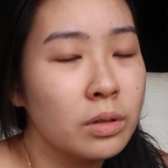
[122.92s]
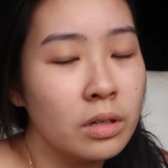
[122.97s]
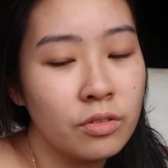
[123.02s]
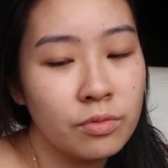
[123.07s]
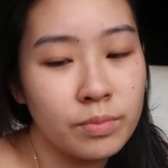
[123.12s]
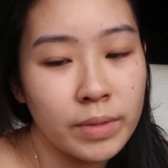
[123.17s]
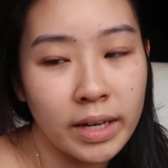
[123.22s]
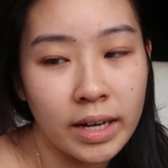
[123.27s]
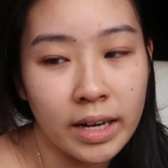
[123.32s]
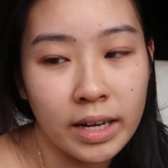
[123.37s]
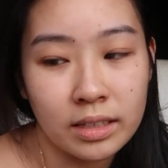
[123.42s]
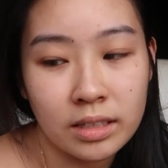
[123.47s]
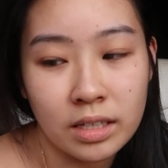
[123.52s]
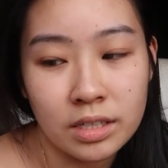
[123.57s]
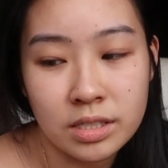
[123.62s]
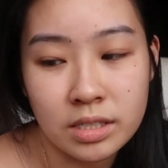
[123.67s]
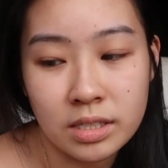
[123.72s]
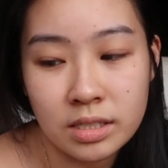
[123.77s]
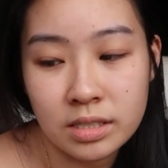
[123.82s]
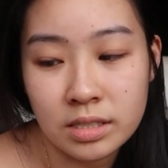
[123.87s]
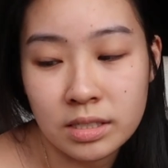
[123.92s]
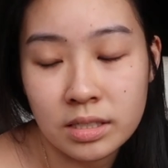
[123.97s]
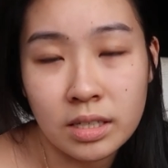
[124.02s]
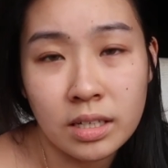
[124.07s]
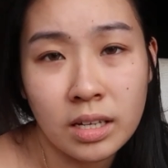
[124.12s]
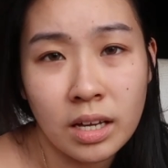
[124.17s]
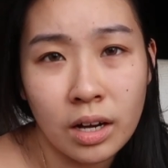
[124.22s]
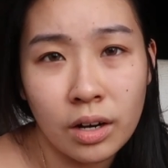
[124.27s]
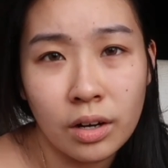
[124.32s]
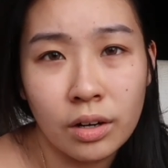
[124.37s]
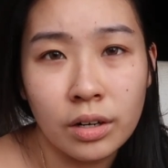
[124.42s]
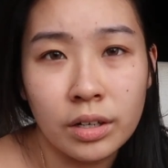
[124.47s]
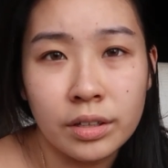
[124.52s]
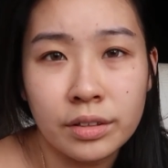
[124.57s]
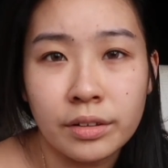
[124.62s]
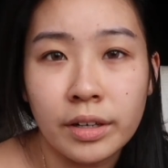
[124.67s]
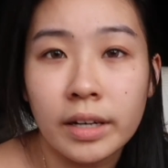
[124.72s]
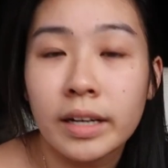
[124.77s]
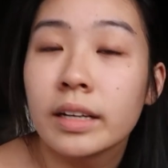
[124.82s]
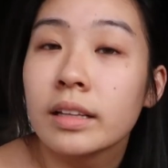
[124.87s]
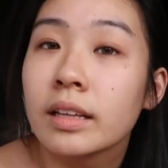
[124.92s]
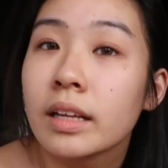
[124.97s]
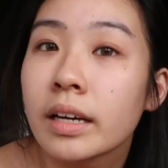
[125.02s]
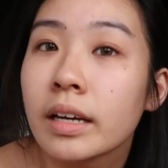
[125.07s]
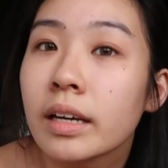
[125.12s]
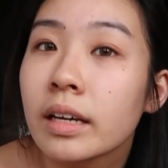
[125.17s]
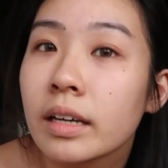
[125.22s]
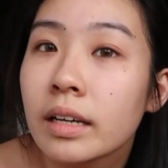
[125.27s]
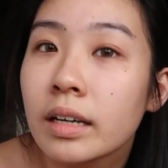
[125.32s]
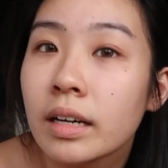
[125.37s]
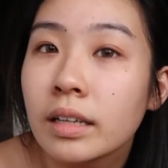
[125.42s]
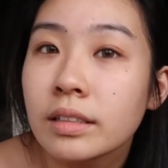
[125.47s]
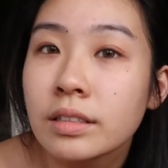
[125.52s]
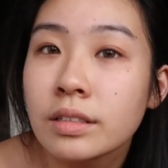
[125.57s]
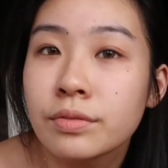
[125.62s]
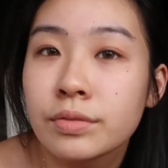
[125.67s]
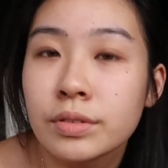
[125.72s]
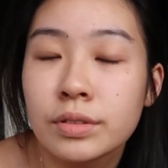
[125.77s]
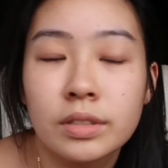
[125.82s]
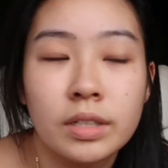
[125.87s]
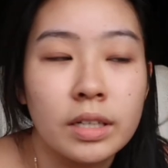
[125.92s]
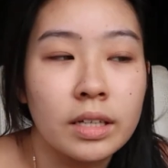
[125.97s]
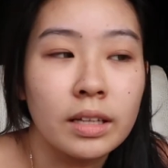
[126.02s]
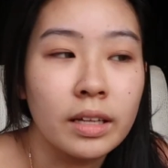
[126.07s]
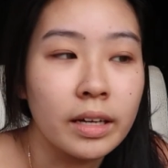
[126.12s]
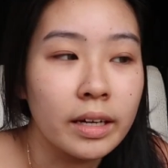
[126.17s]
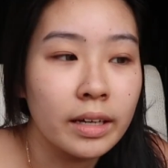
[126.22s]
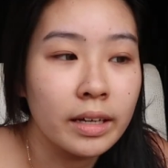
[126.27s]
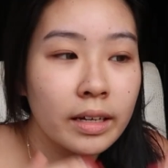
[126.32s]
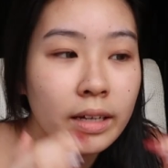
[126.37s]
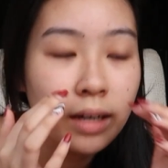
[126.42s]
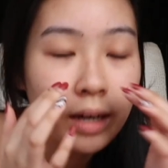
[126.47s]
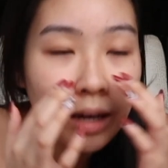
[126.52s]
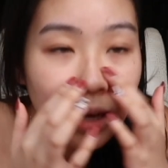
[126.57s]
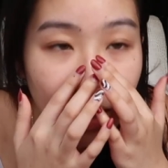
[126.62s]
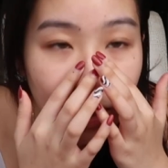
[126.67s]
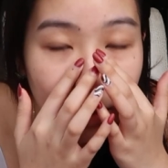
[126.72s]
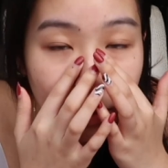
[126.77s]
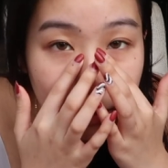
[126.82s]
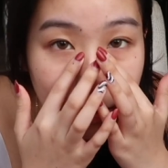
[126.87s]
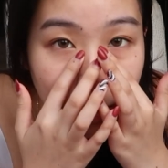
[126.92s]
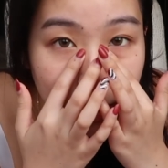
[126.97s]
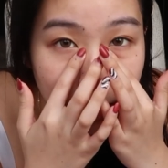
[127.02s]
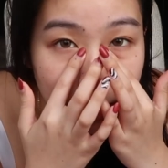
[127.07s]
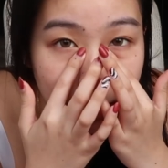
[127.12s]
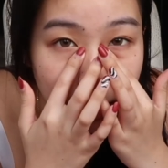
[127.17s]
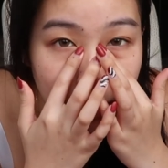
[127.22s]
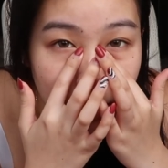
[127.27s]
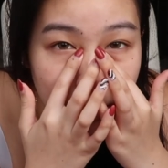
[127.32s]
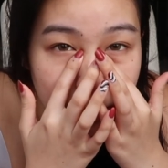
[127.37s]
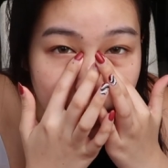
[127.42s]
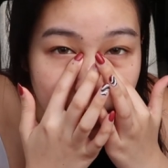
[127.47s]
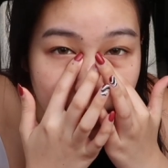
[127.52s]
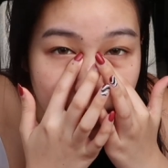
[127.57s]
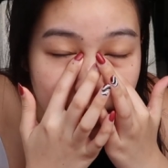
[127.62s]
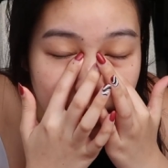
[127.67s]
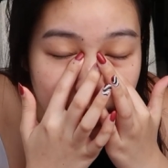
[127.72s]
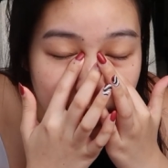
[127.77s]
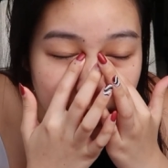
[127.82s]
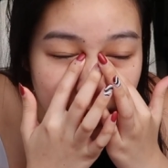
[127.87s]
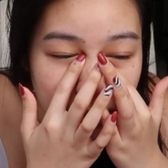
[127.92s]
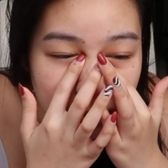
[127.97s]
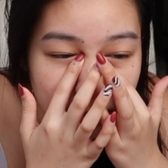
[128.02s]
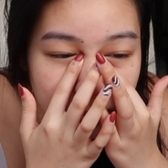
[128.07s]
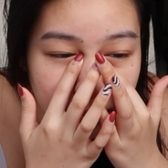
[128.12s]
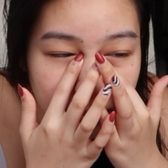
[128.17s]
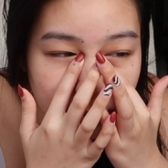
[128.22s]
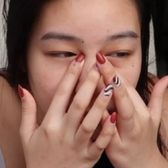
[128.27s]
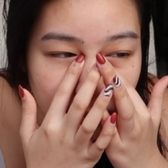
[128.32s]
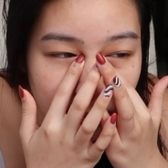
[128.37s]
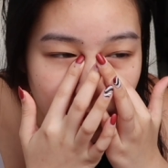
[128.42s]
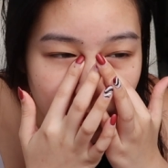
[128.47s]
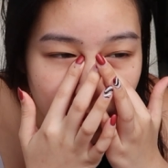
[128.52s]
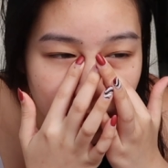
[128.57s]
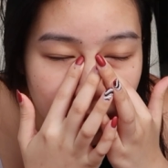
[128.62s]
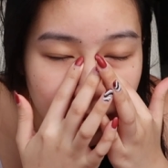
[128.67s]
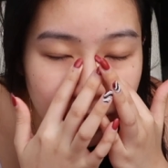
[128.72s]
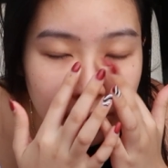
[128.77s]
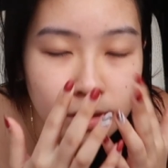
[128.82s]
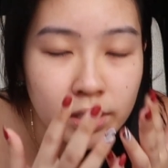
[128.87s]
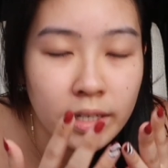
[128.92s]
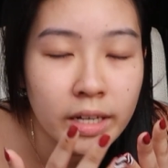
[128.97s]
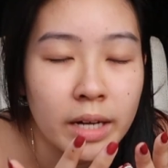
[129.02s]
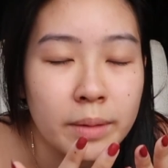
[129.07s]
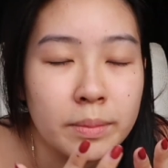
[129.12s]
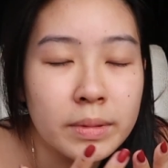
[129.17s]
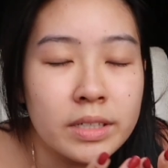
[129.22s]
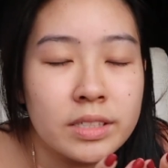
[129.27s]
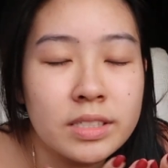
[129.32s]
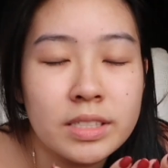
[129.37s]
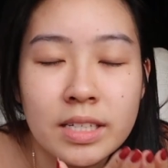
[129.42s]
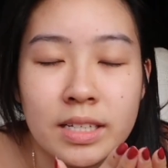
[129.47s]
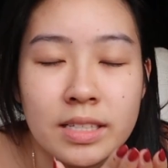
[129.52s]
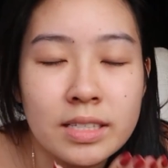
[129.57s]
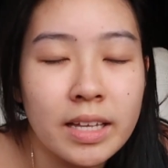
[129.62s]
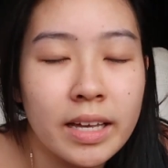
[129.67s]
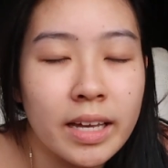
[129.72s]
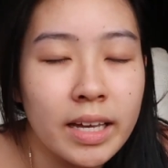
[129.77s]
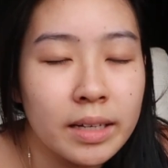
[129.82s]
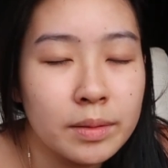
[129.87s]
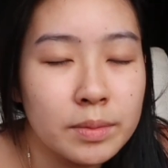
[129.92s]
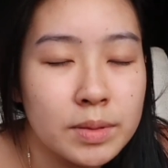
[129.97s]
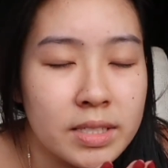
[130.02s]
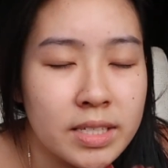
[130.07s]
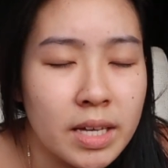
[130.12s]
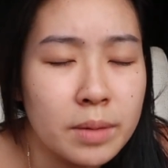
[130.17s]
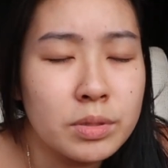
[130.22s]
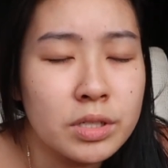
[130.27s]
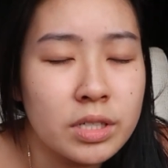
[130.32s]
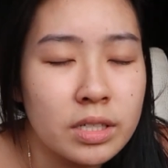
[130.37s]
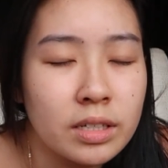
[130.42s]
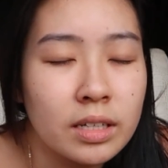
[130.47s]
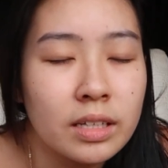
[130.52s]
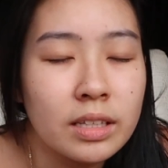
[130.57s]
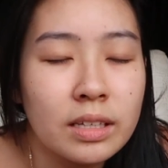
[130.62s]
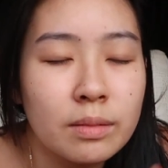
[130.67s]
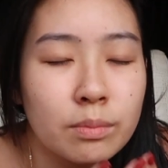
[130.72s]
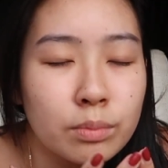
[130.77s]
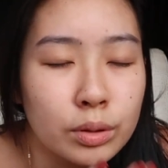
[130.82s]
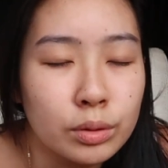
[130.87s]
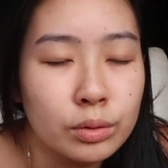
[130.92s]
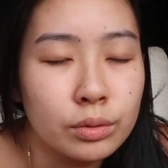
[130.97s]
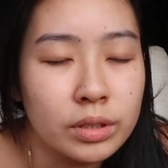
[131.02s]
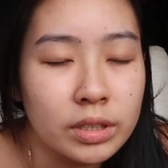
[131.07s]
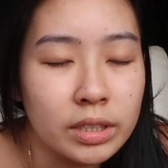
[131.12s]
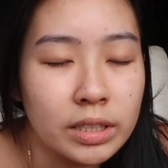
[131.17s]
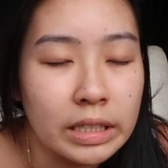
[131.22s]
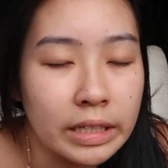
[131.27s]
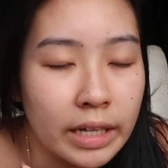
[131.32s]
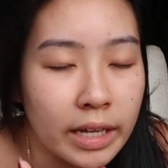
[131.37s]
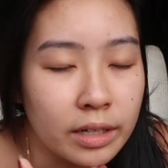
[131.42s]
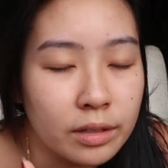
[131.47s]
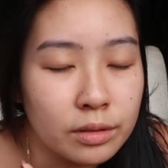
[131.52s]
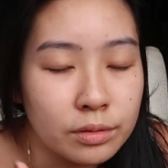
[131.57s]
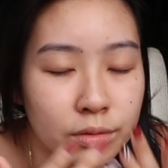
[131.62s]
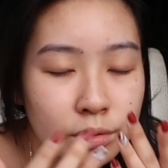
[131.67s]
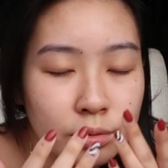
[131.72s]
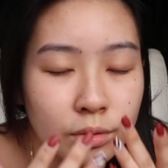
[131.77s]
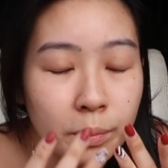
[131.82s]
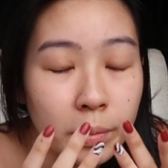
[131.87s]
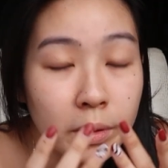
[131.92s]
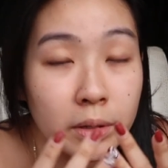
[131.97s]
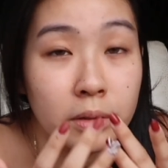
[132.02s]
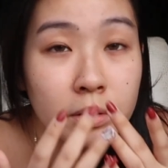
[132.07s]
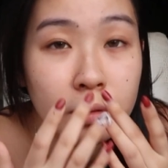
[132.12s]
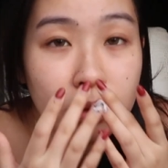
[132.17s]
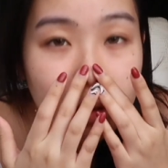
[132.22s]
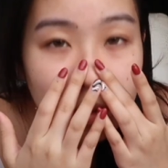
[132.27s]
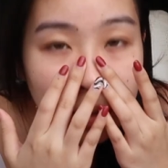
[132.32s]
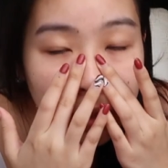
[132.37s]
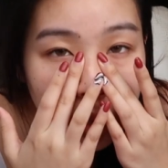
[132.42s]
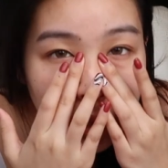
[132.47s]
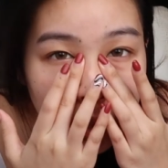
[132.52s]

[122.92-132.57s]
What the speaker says: have my eyelashes on, right, like I just feel that like I look like another person. And then today I'm just like exceptionally bloated and also pale.